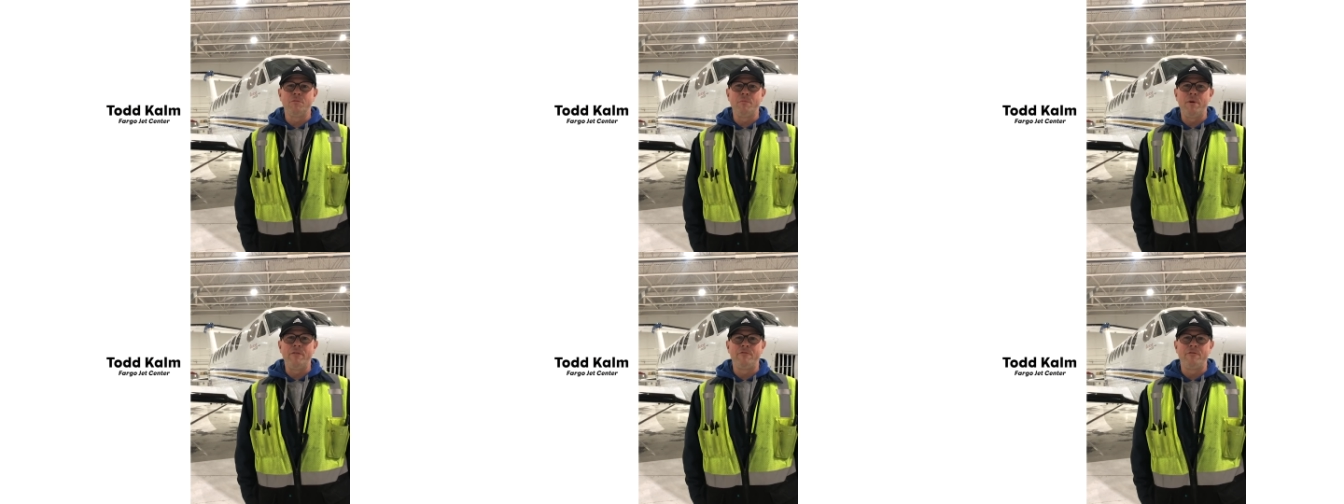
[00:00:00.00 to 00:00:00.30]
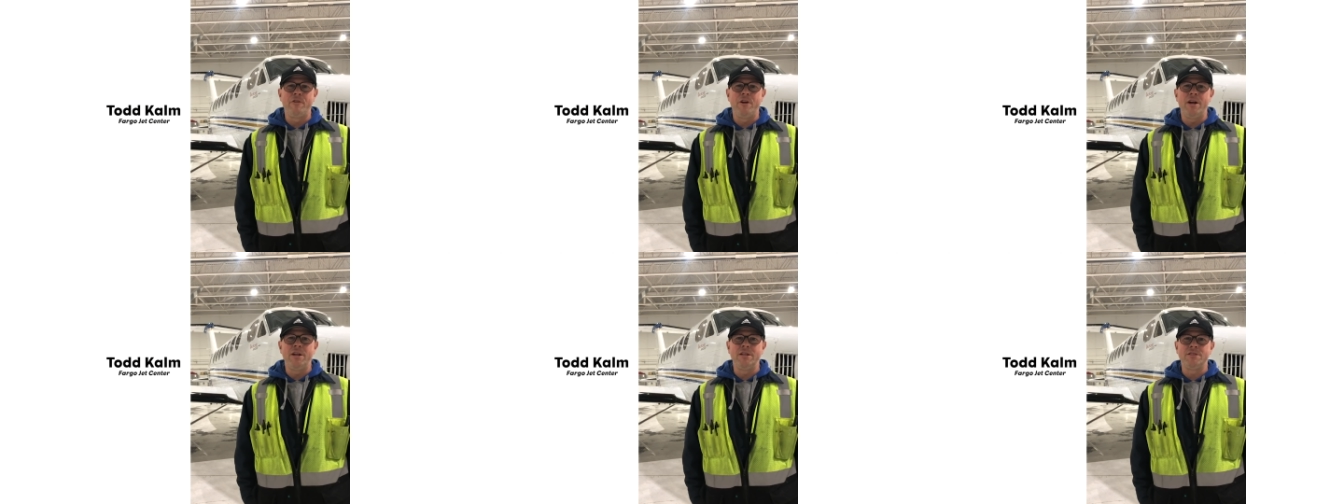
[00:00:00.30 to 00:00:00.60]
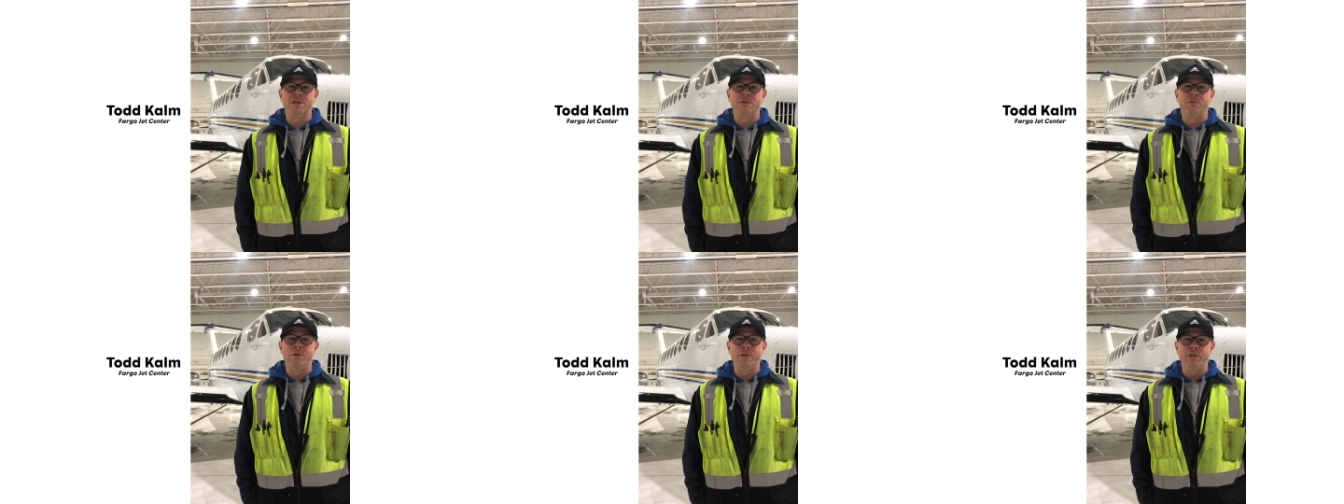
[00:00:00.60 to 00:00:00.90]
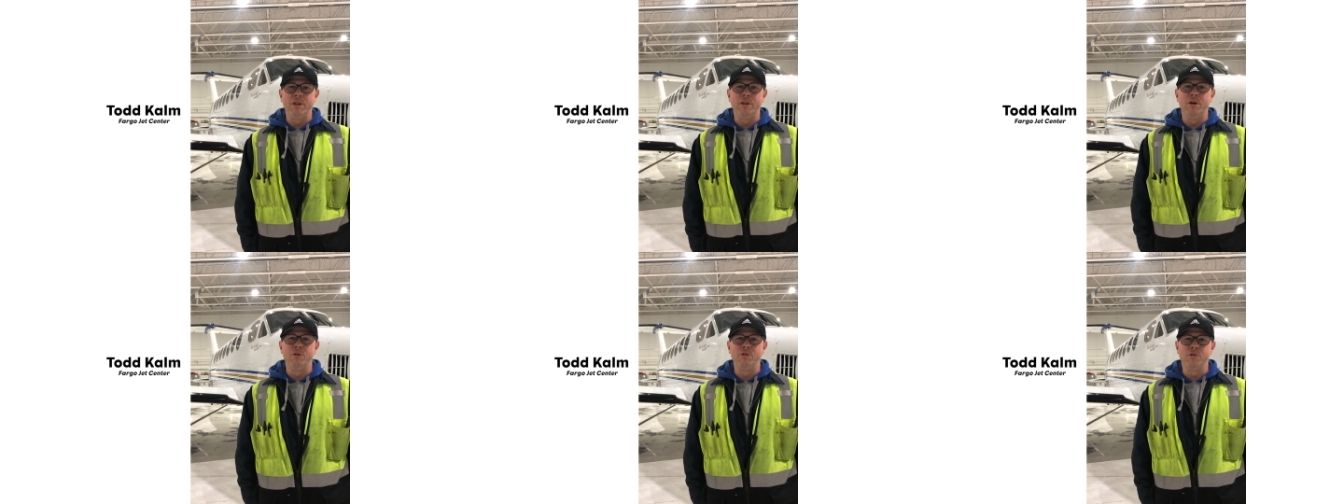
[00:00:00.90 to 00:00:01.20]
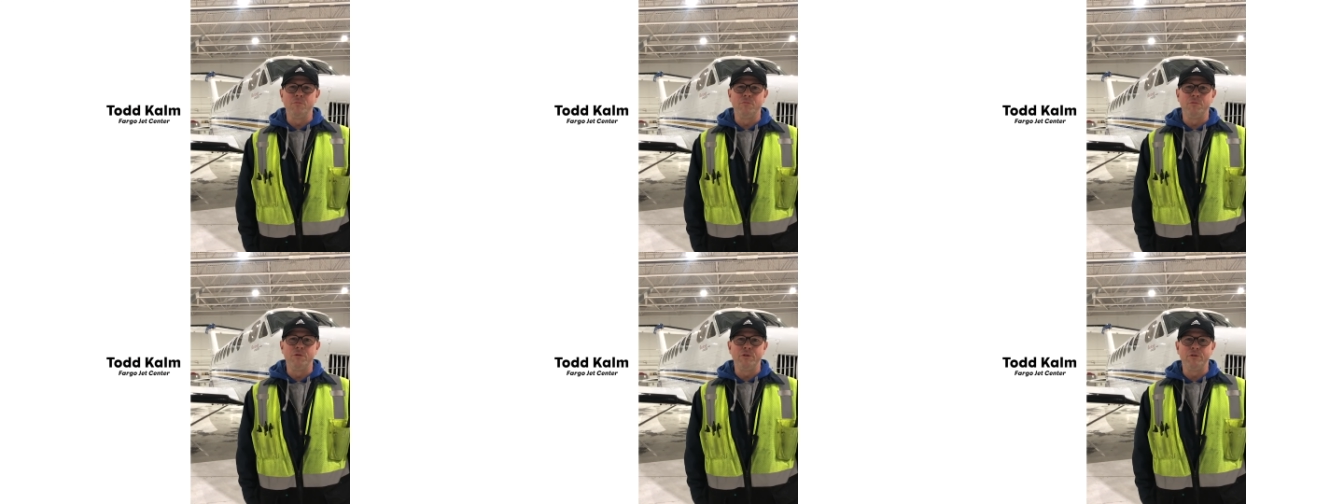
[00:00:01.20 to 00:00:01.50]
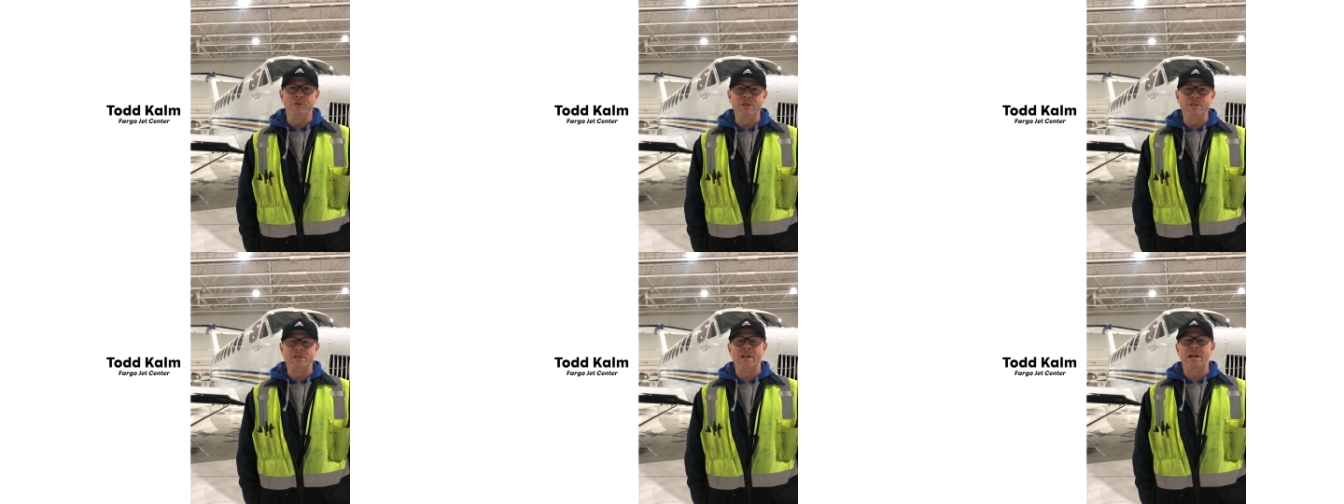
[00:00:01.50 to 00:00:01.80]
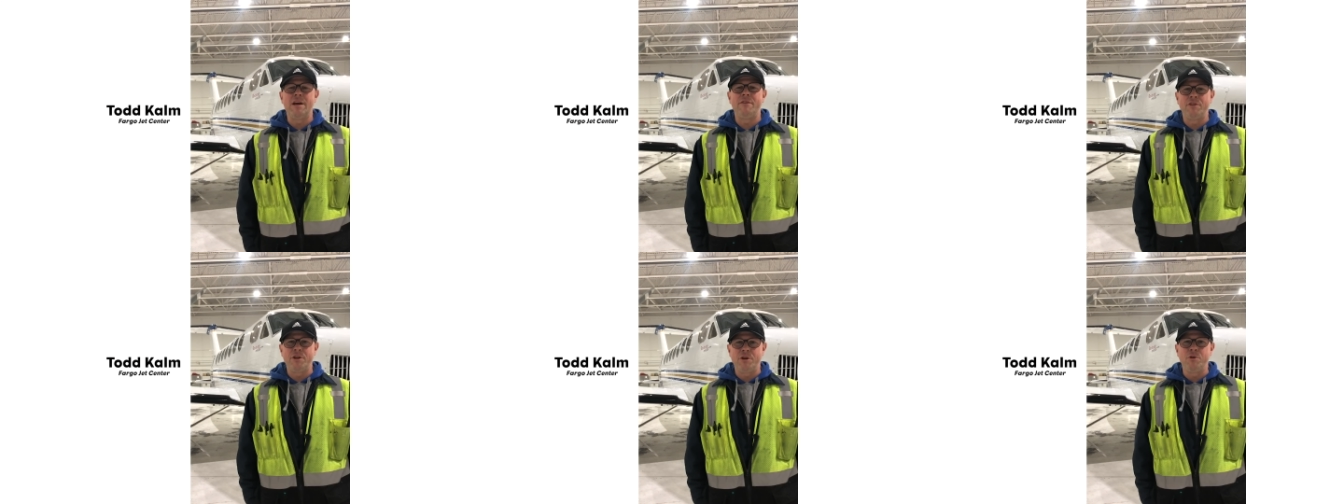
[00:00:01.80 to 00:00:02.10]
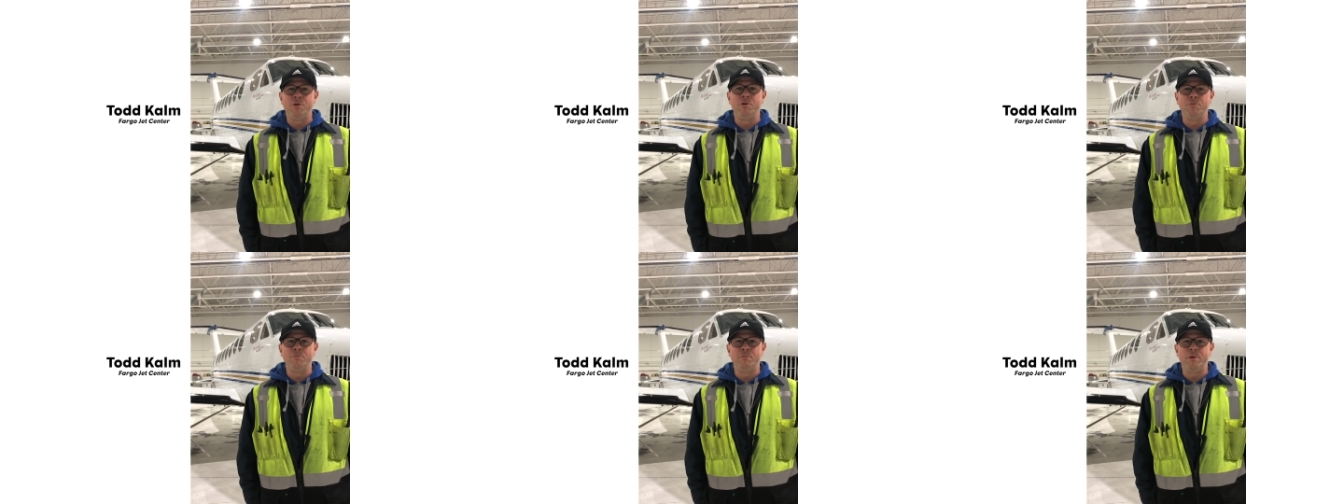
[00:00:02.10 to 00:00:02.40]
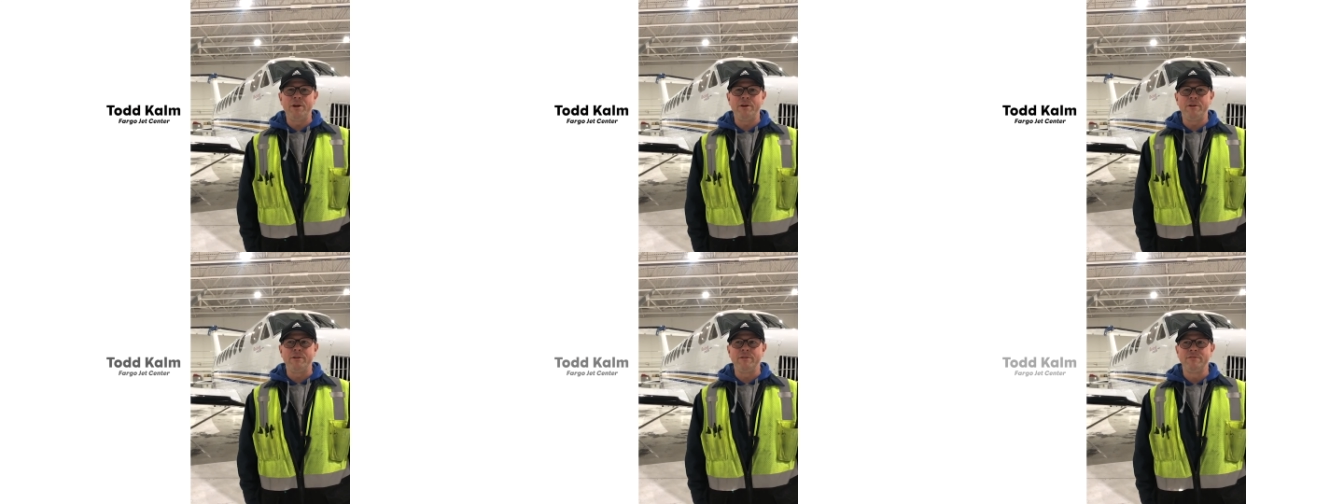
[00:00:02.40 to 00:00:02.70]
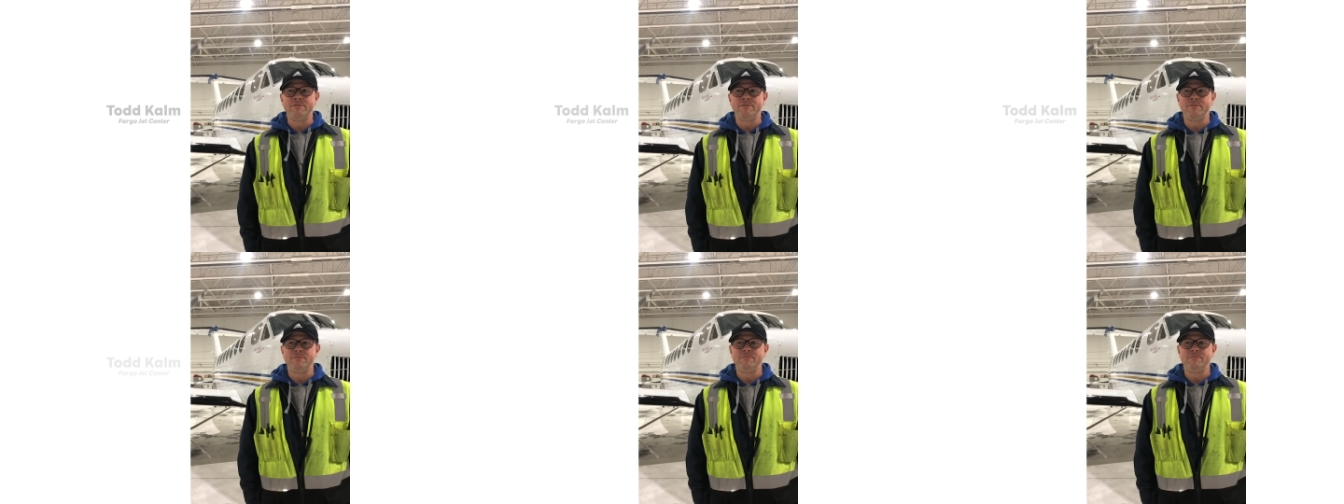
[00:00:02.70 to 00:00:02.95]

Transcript: with my friends at one of the local breweries and having a cold beer.